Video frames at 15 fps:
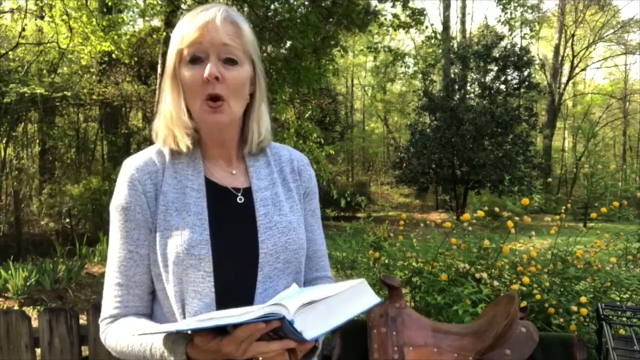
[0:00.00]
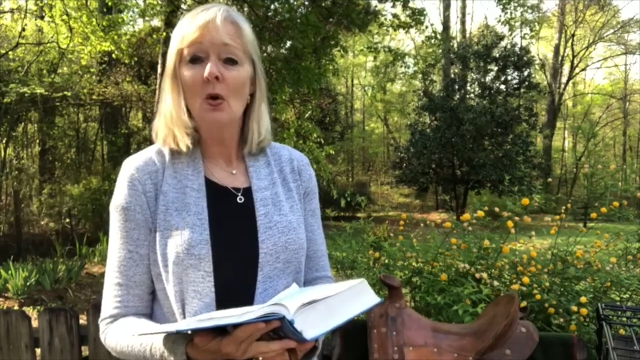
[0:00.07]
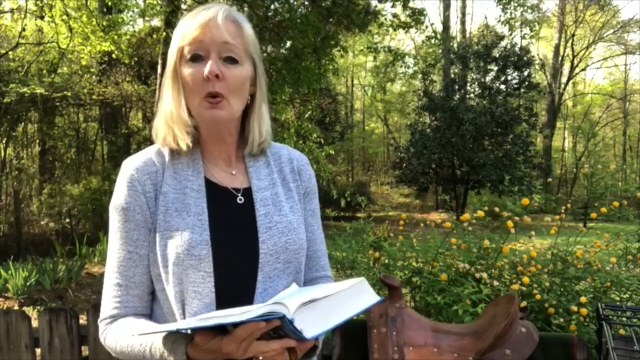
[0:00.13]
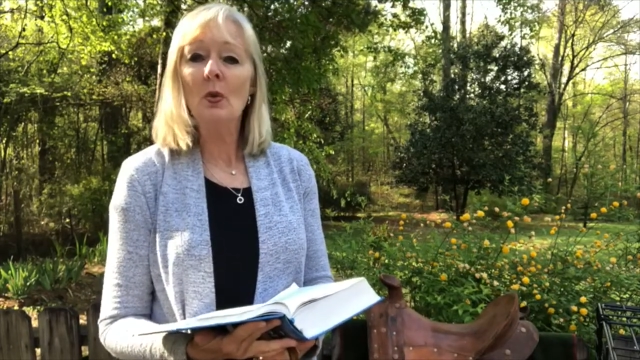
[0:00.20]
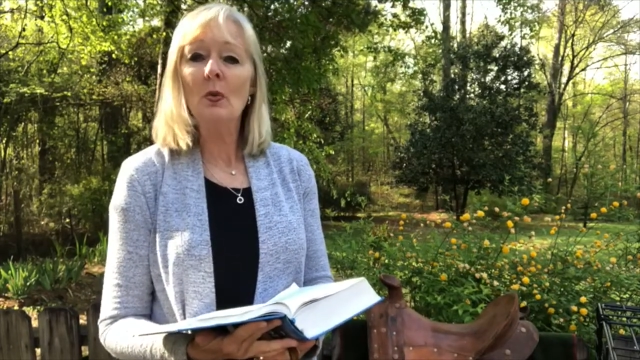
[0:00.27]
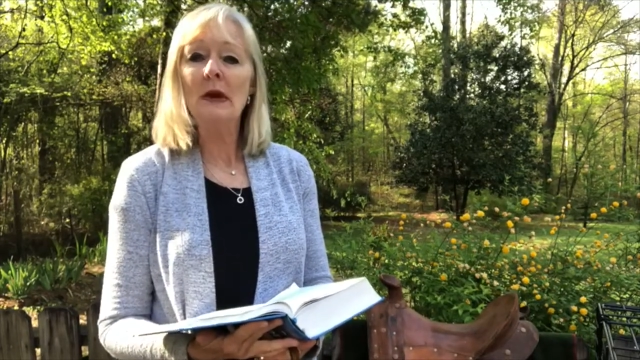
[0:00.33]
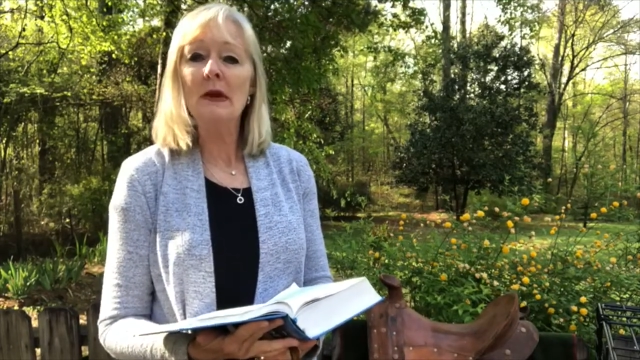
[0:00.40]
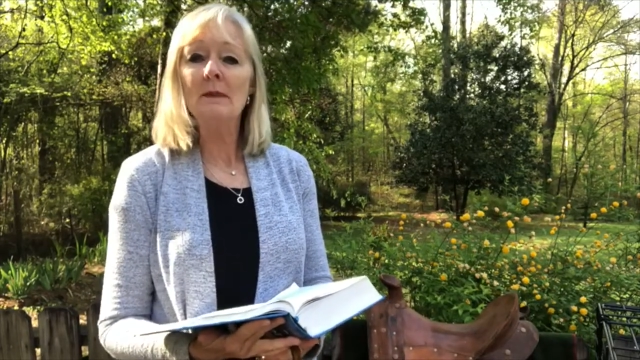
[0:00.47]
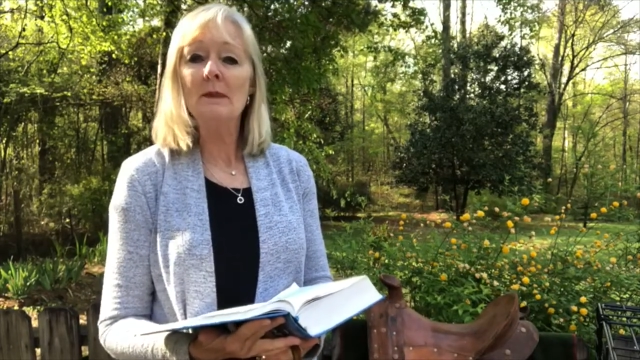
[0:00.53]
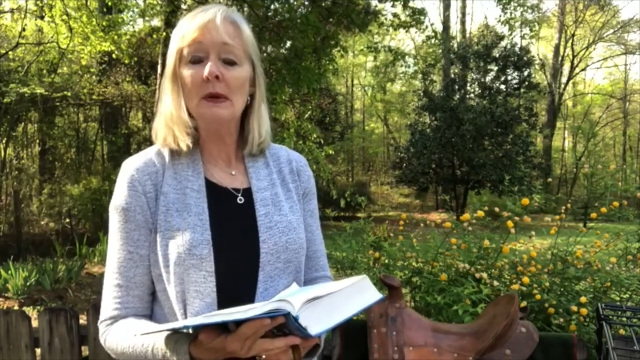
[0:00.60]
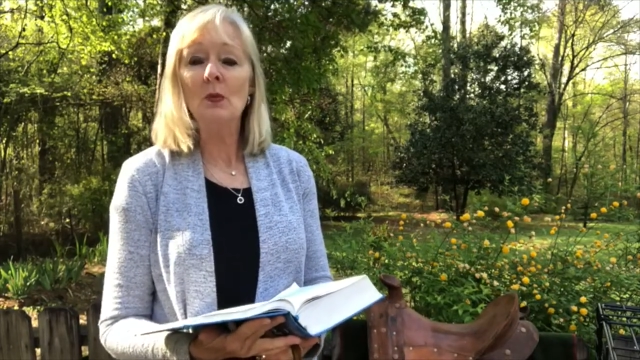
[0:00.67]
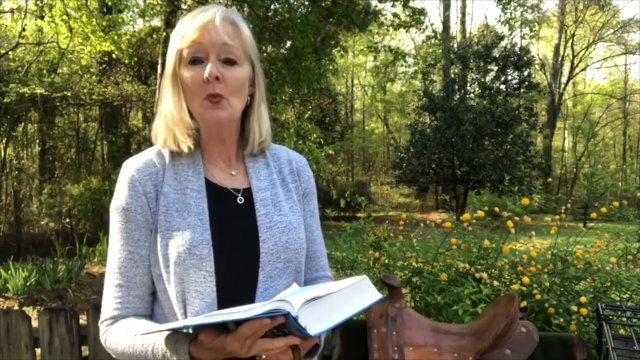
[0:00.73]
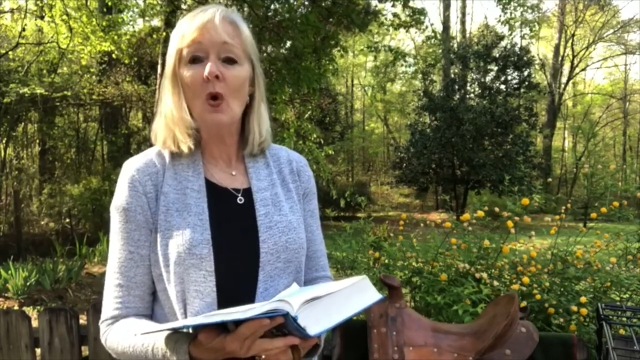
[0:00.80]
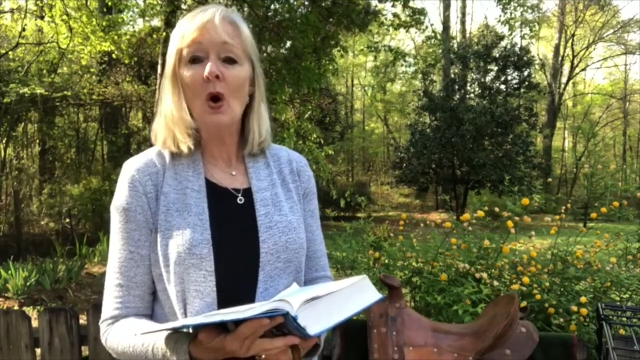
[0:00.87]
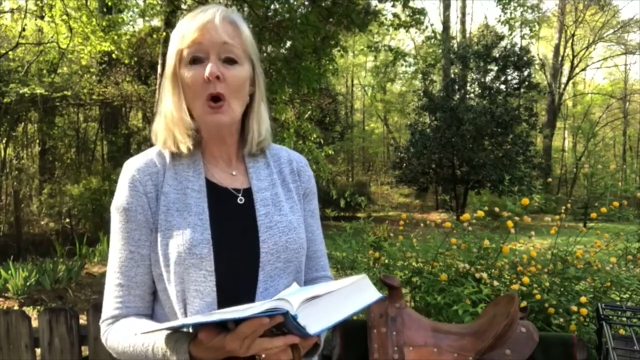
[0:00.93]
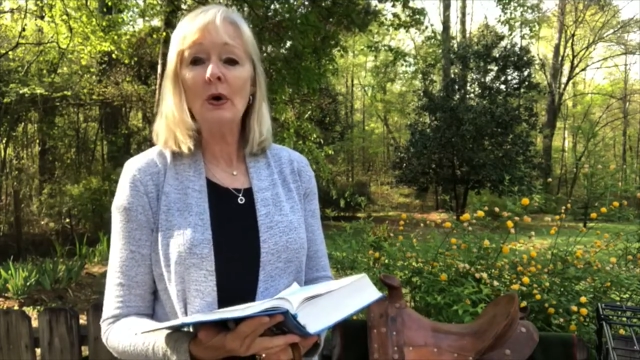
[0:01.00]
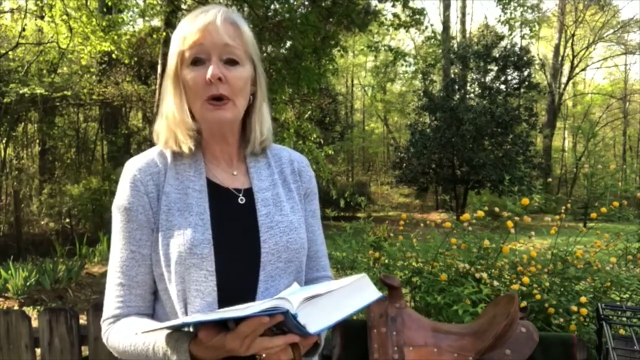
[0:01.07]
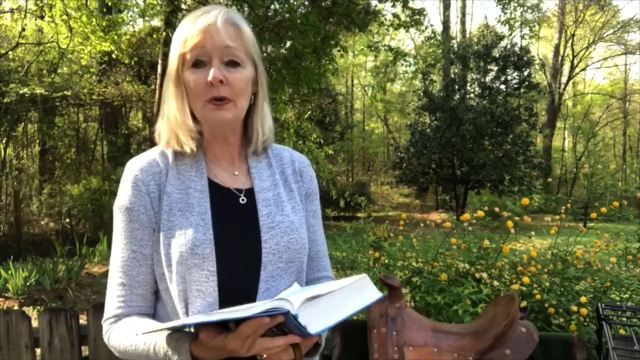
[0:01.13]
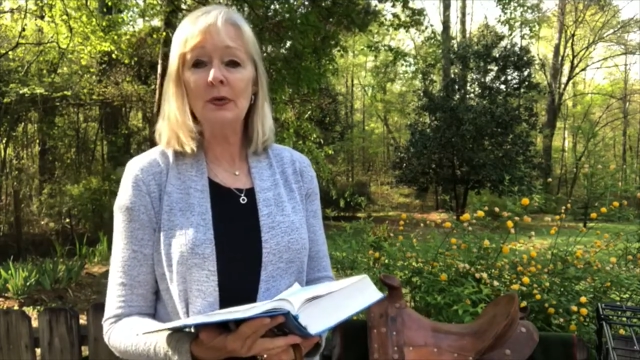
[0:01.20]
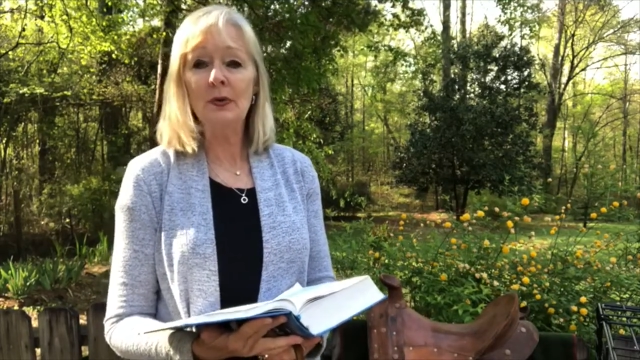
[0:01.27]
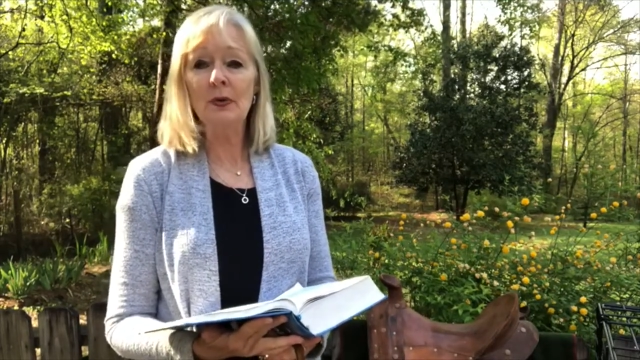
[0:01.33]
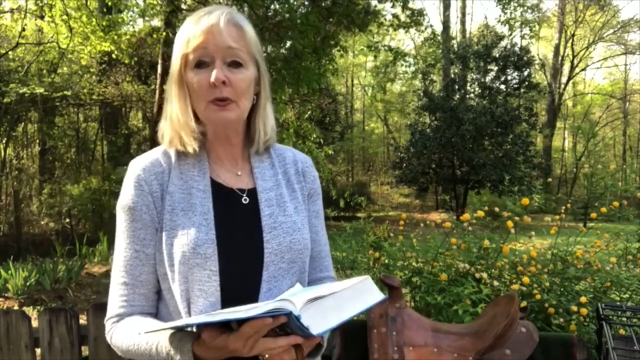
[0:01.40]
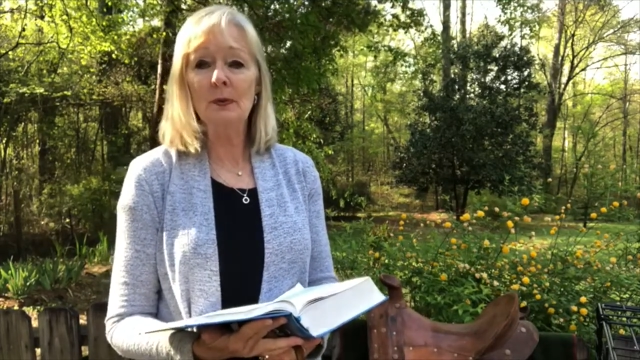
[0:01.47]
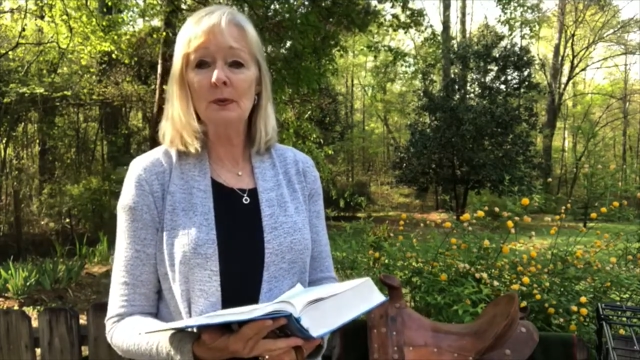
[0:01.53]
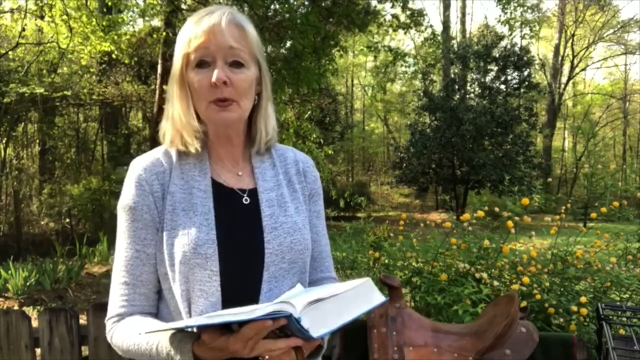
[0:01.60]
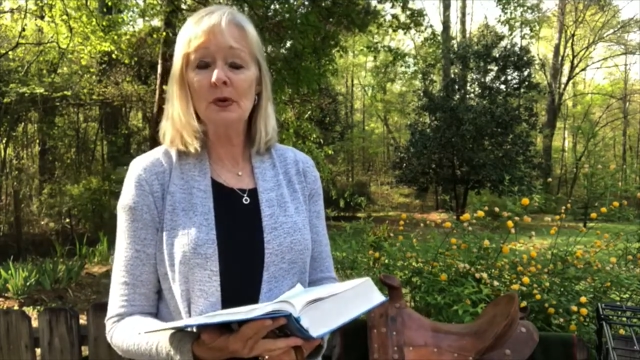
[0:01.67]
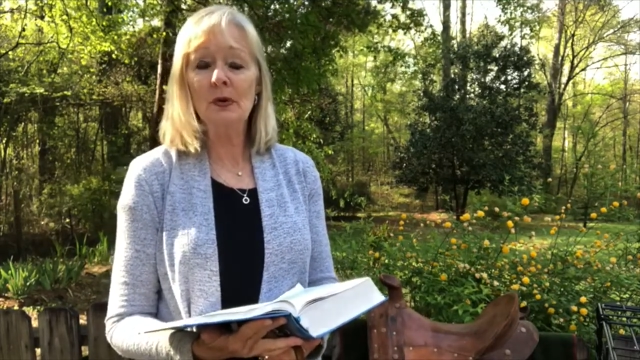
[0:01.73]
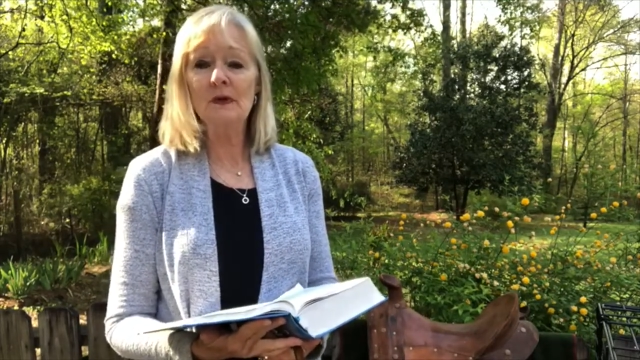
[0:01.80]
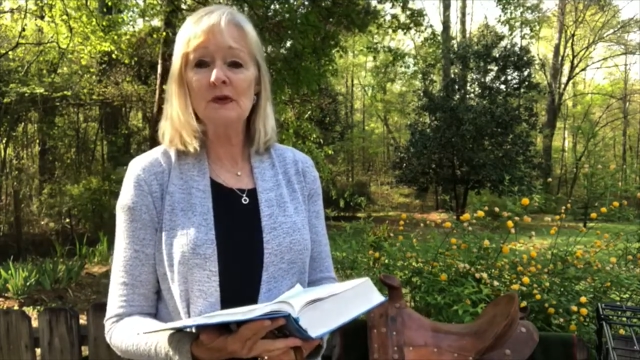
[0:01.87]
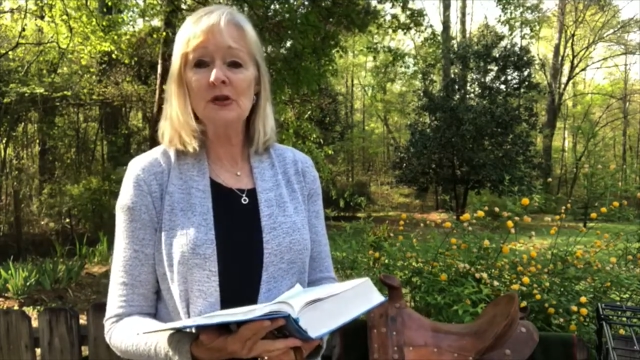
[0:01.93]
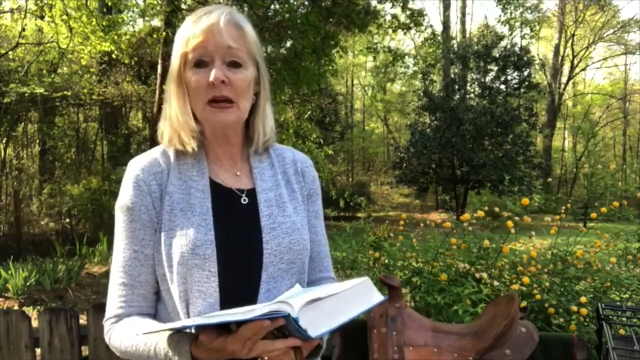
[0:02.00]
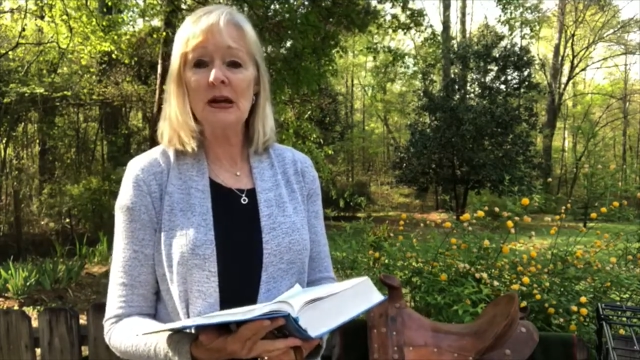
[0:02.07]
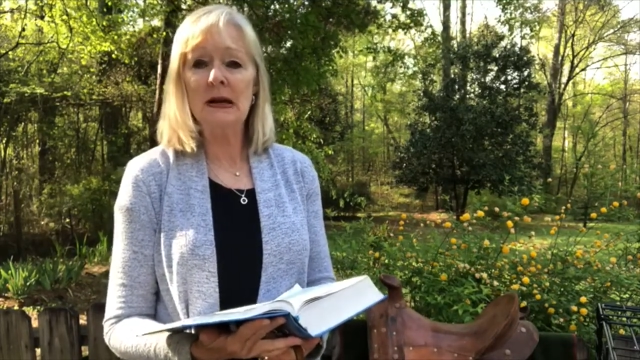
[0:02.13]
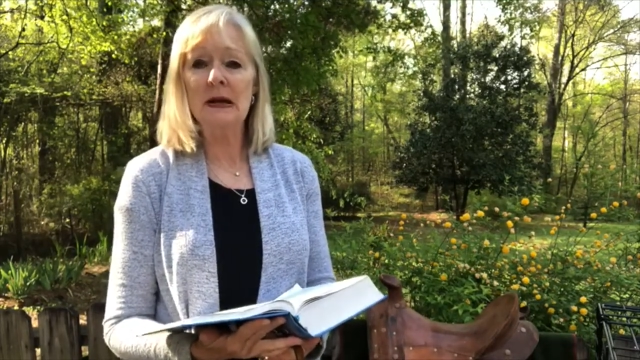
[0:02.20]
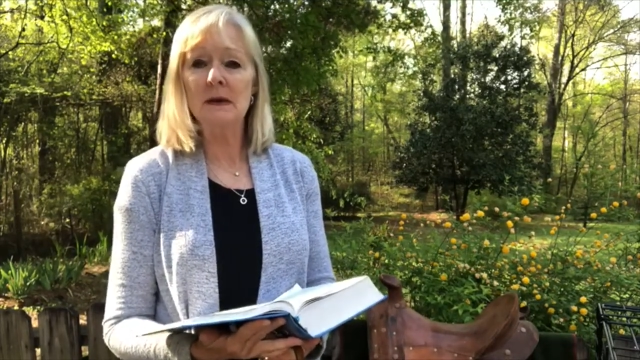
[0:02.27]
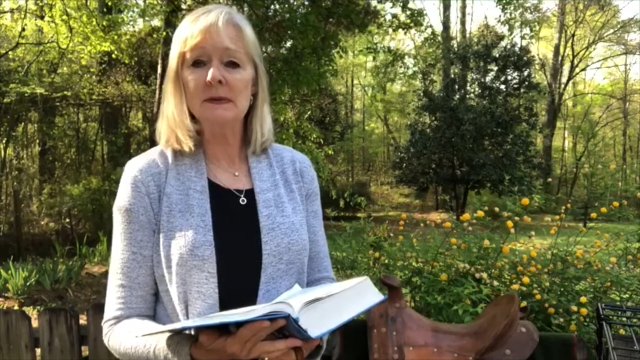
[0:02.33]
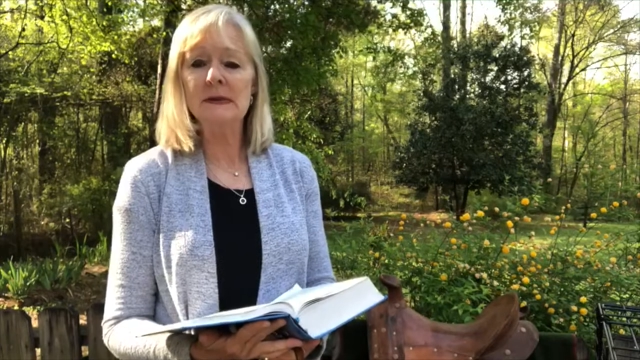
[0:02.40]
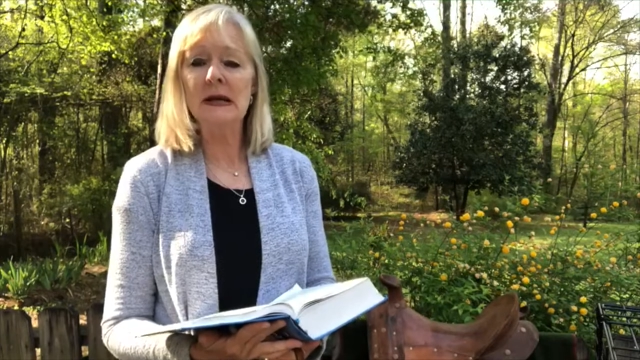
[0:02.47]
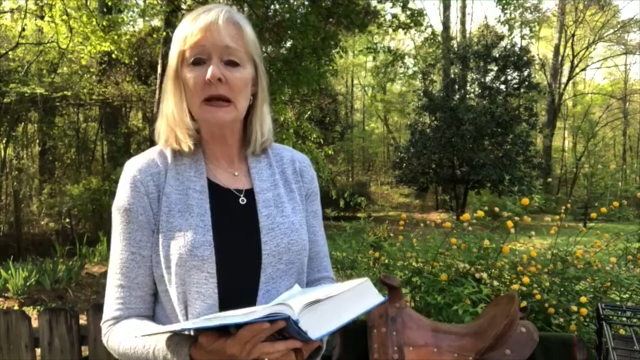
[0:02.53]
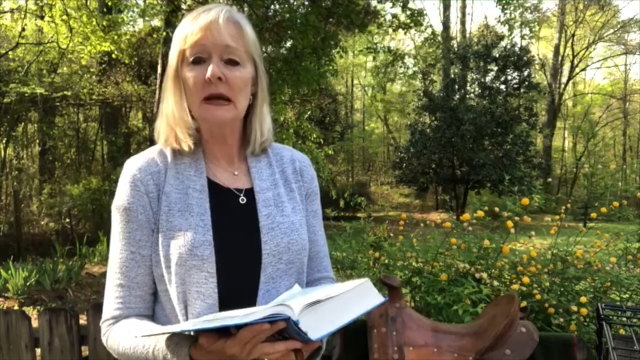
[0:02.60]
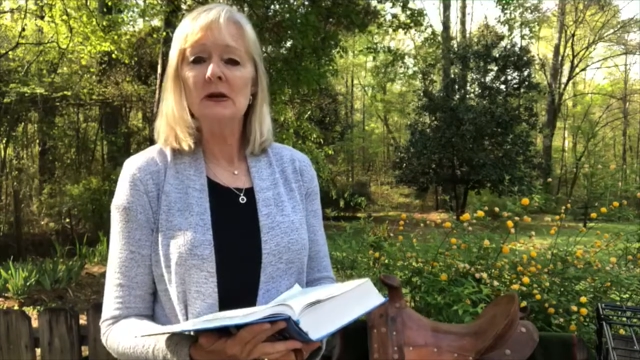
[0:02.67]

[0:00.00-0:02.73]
where we have been walking through the book of James.